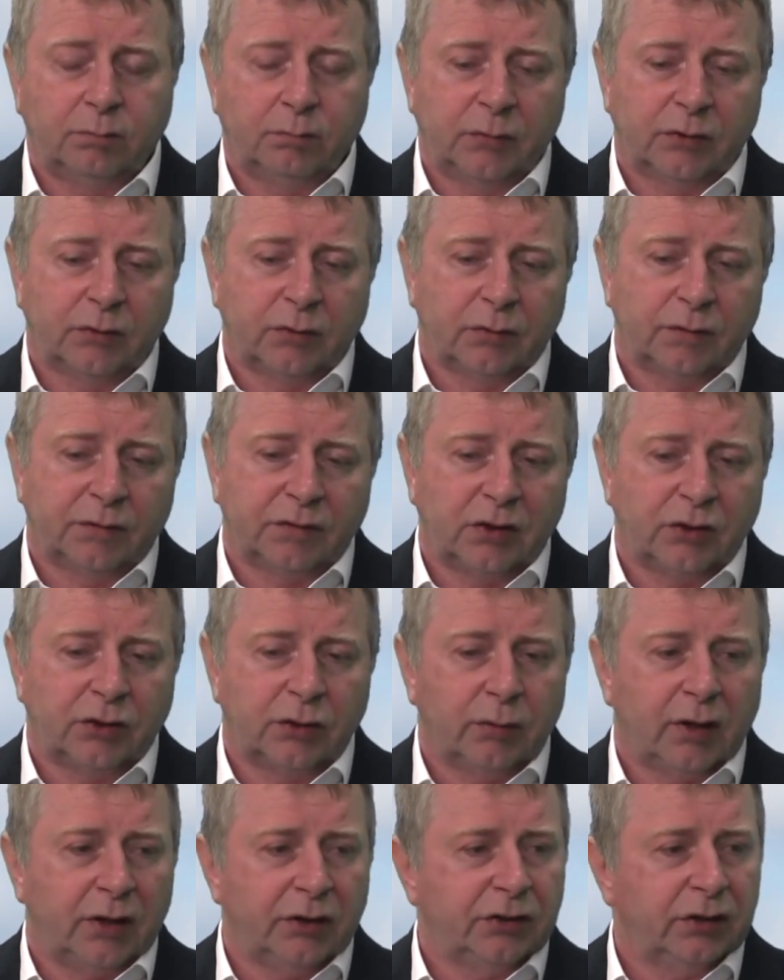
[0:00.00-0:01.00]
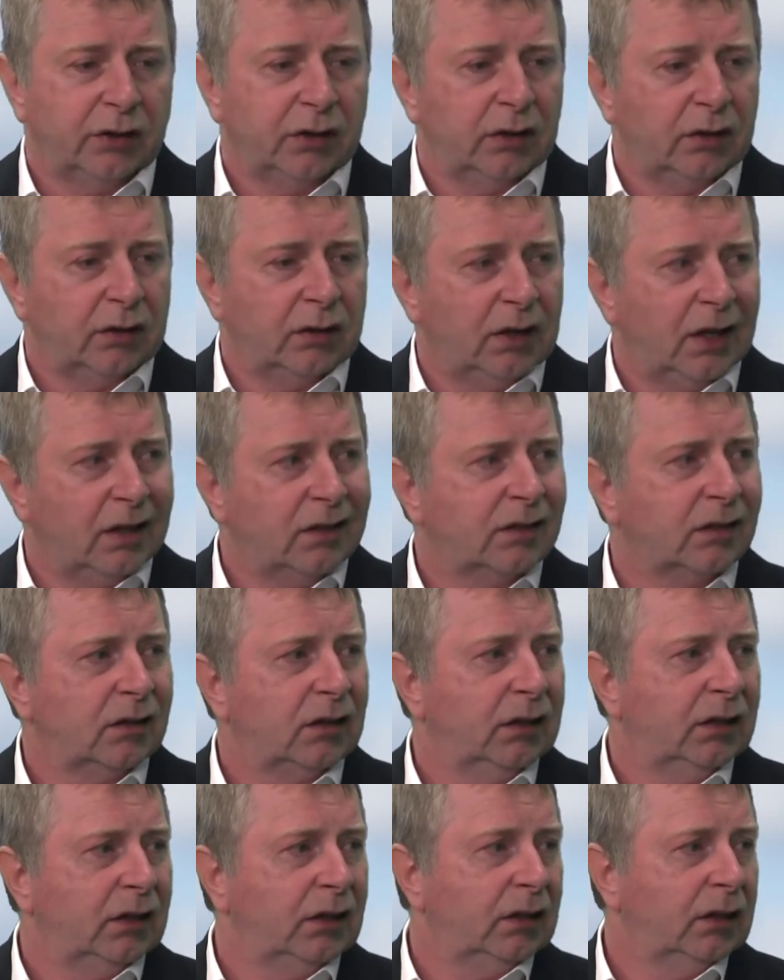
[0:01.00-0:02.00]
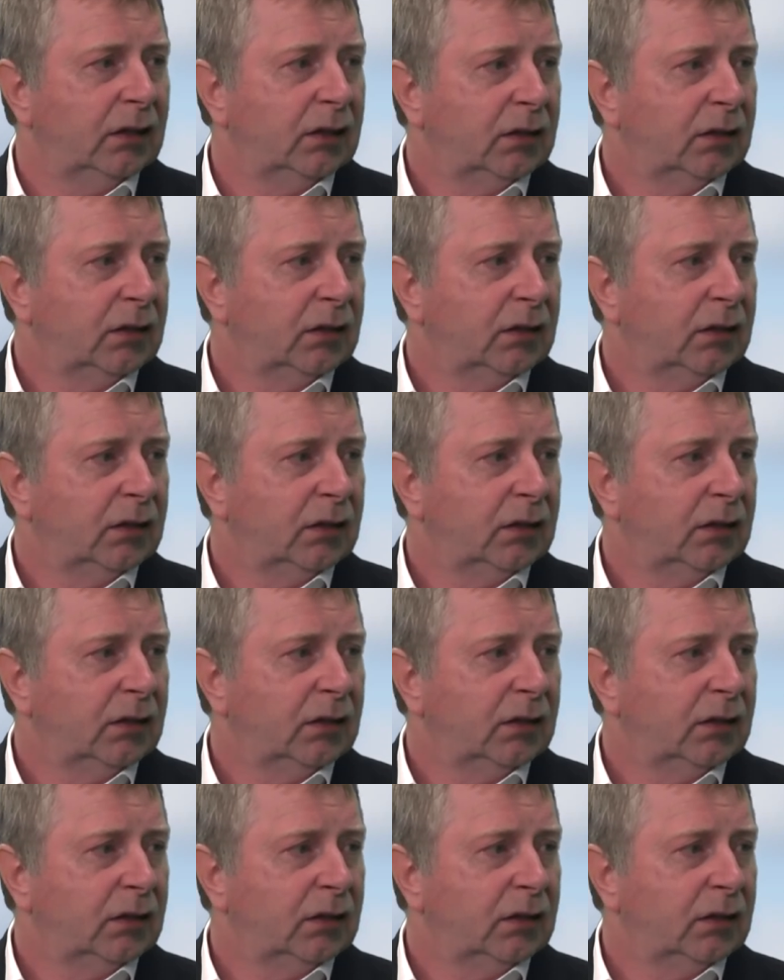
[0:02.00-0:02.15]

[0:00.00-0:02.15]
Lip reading: sort of situation in Italy,